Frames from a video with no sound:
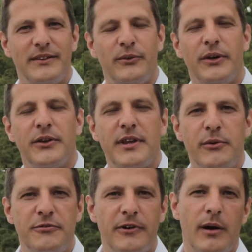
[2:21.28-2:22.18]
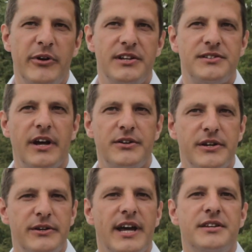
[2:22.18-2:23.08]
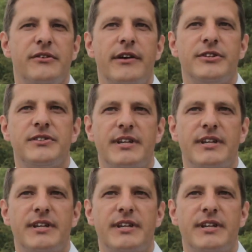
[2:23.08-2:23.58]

Well, the thing with farming is no 2 days are ever the